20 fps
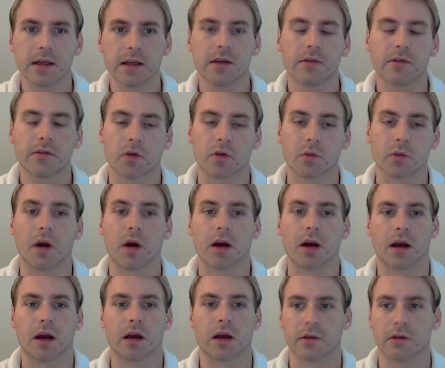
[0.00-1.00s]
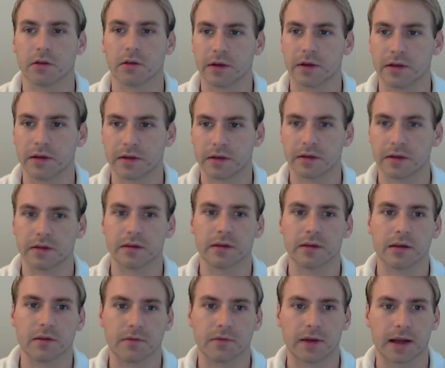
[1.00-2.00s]
for among other reasons,
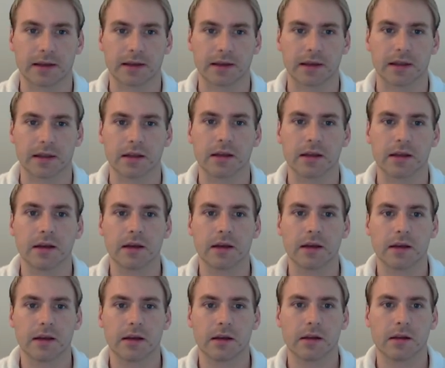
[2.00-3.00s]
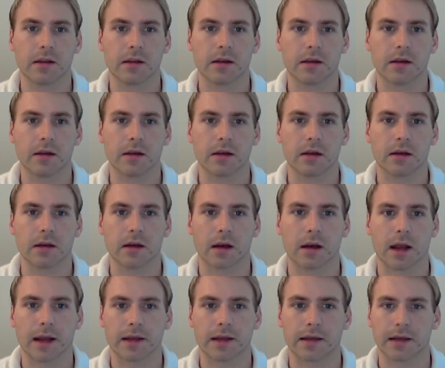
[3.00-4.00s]
the fact that the
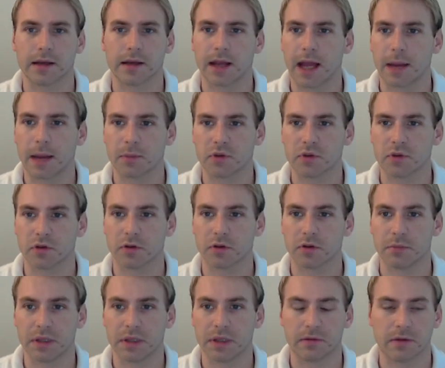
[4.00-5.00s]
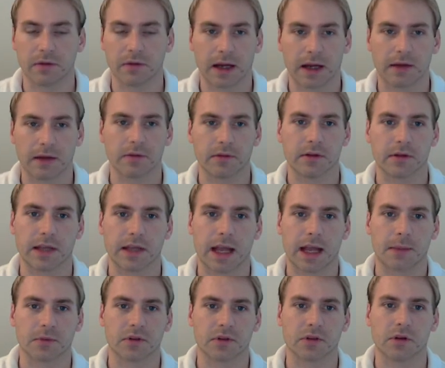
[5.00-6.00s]
knight can capture on b5,
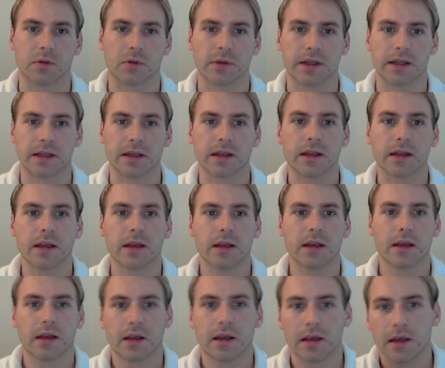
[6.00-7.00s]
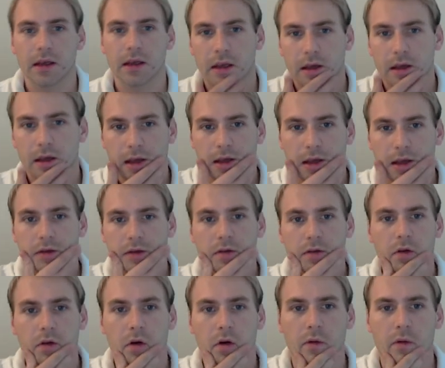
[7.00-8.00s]
capture the queen.
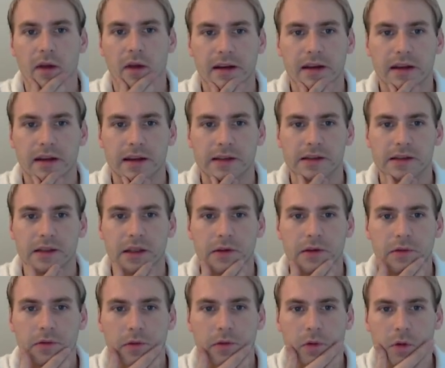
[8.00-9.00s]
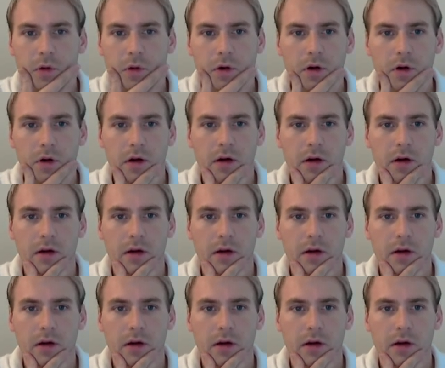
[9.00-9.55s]
So knight takes d4,